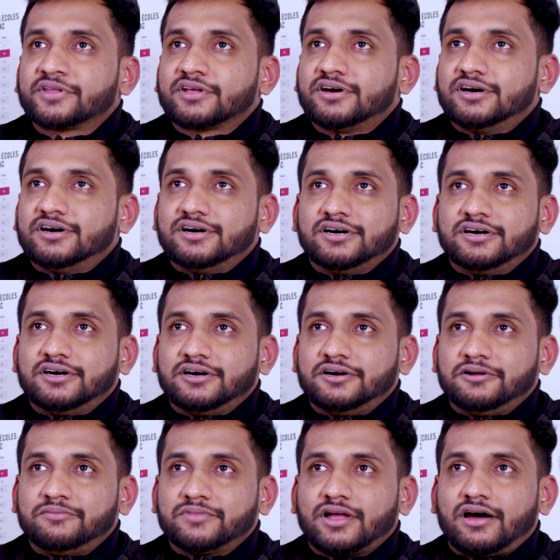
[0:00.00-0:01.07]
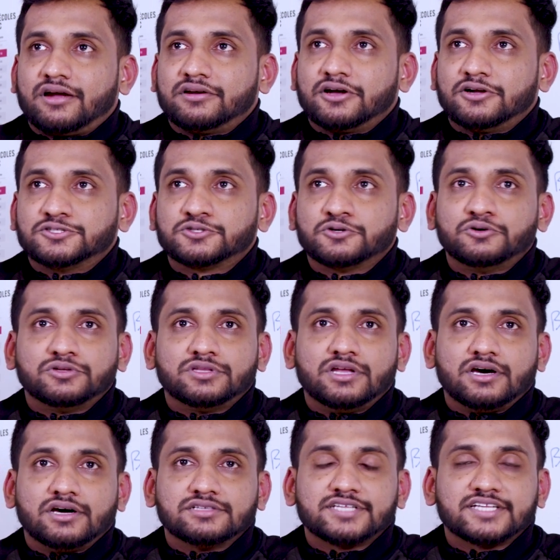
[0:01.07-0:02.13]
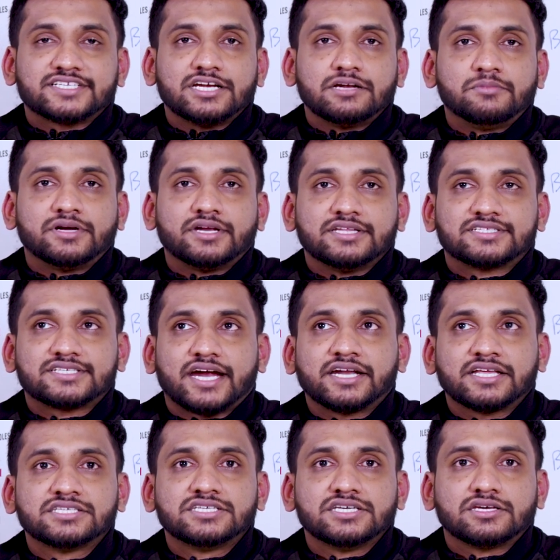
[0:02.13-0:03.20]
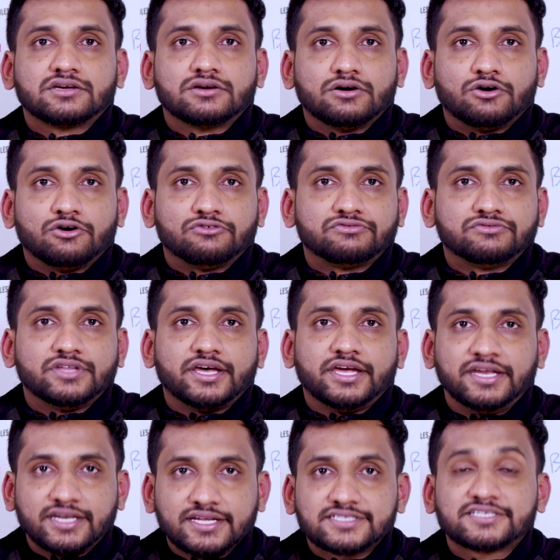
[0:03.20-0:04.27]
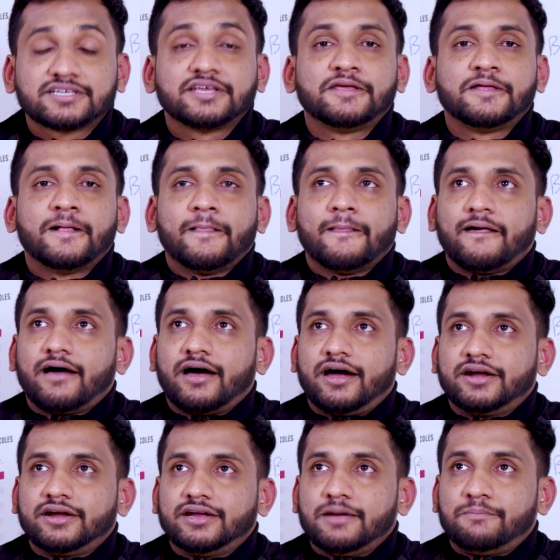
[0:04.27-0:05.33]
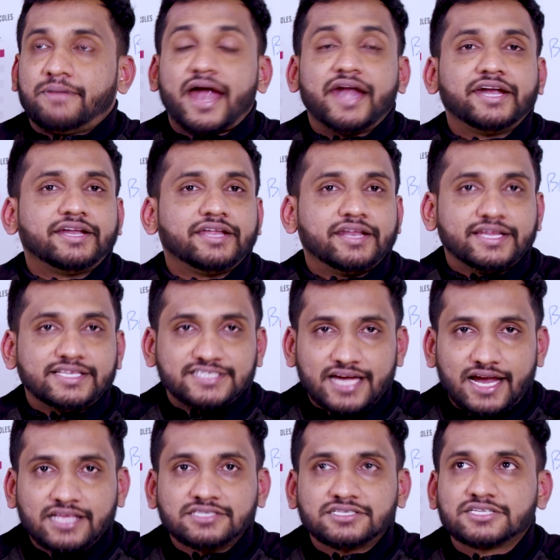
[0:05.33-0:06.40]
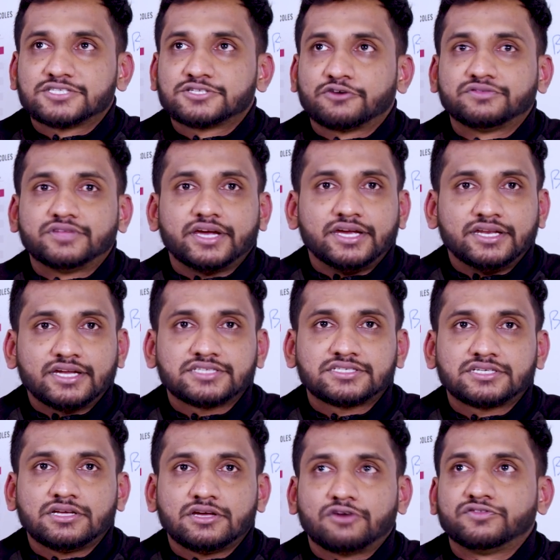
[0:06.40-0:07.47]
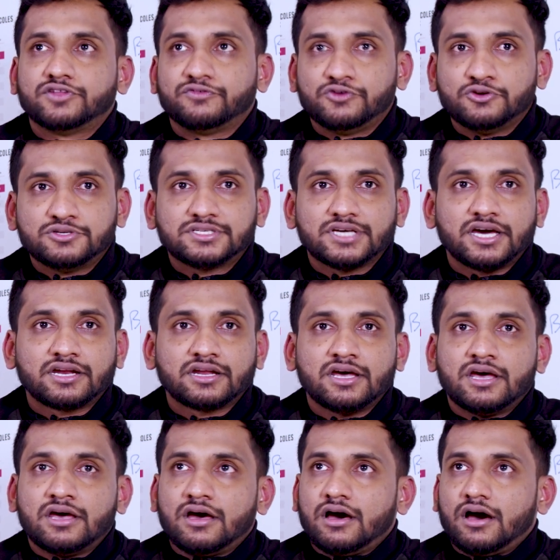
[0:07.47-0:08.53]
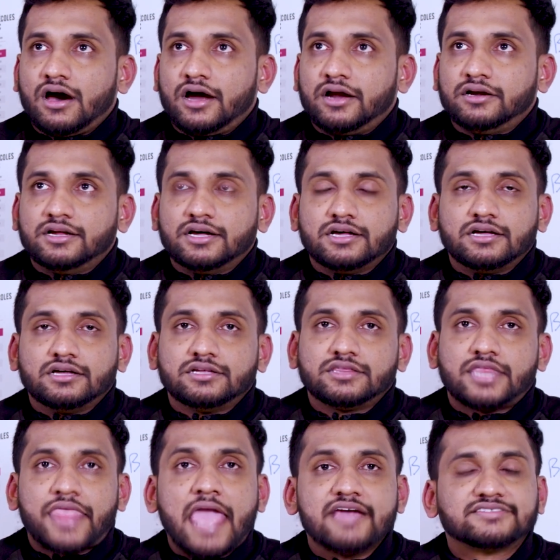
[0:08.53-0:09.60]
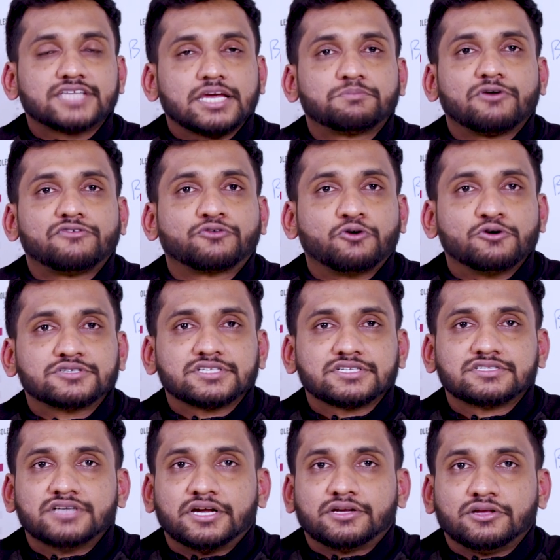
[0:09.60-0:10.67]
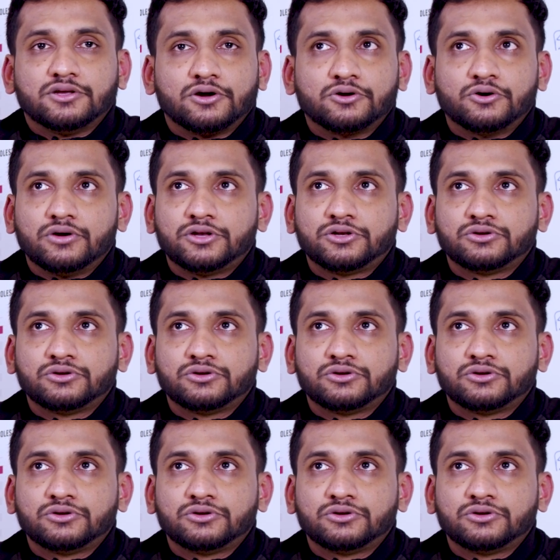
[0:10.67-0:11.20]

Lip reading: and also the sustainability strategic of the industry and the planetary challenges of the industry of the future, and these type of courses that you are going